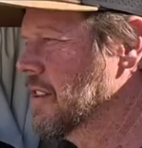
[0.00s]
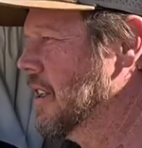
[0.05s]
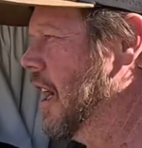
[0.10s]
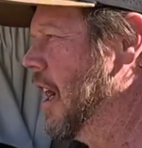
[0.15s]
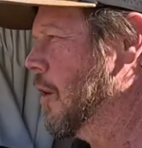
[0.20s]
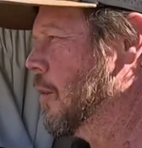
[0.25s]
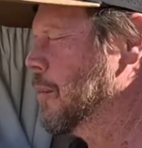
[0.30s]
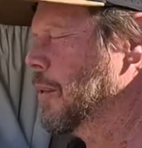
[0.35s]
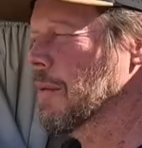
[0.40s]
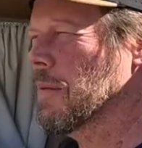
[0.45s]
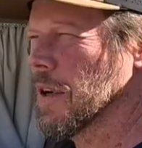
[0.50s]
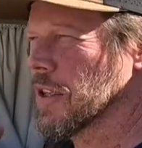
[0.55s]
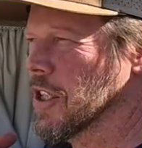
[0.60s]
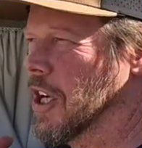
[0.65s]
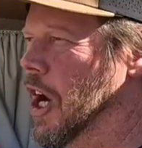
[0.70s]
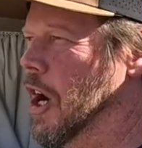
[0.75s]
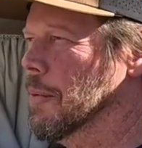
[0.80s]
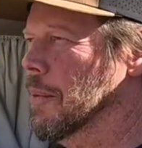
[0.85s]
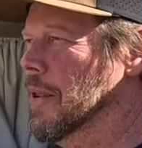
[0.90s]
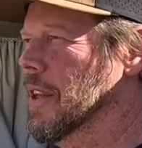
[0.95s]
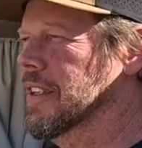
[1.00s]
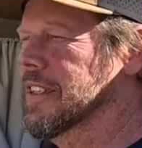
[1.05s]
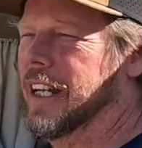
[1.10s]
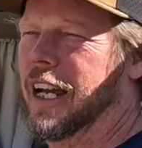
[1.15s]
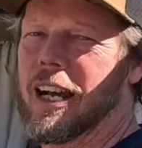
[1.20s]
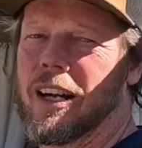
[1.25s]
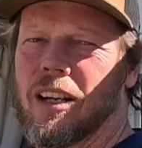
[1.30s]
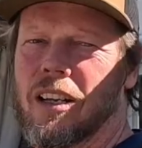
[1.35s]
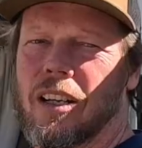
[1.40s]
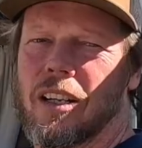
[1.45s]
So we pretty much open this
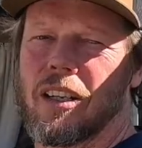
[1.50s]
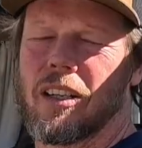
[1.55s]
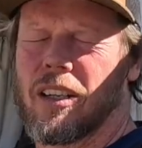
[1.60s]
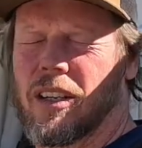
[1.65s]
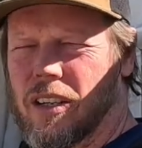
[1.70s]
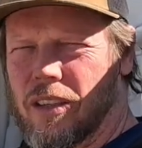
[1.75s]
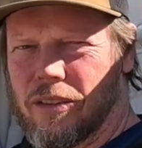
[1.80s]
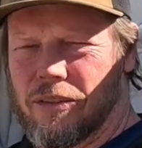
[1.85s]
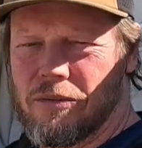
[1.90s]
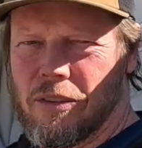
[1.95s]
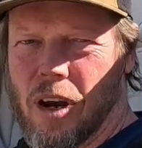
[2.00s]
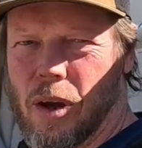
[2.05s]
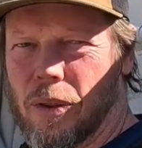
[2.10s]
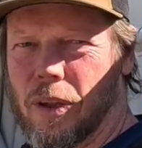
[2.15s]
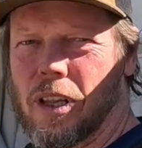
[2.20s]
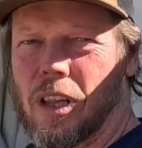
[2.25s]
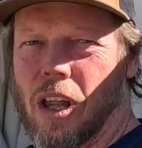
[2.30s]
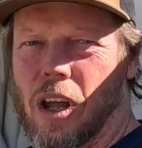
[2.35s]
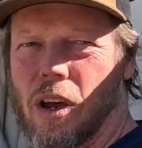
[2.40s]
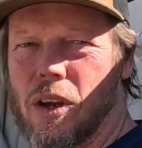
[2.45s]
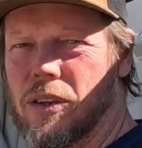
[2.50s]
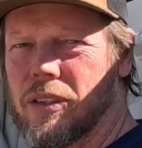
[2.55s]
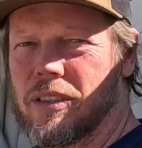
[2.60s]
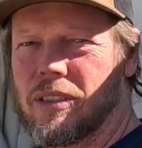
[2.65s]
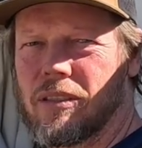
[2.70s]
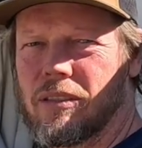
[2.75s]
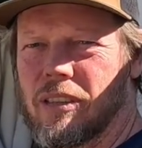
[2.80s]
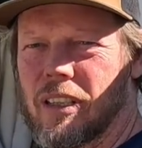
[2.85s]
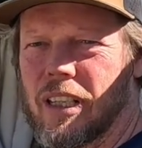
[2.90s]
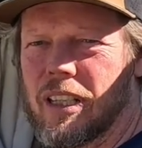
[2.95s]
out, throw the
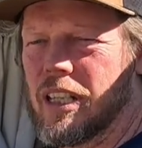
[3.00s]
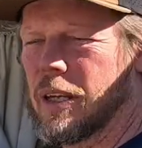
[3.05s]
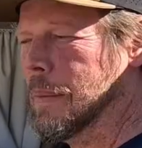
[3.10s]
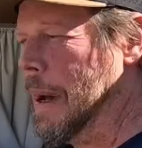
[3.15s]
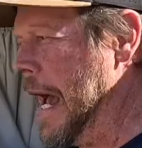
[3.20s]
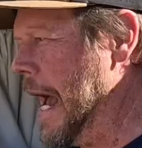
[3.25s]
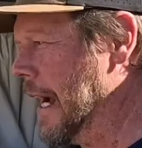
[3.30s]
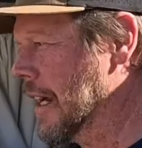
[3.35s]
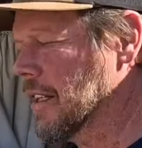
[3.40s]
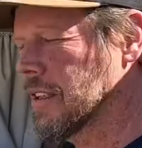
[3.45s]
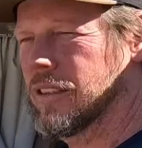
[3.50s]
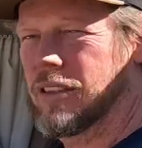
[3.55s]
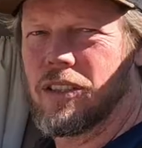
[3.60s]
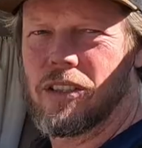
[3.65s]
clothes in the back,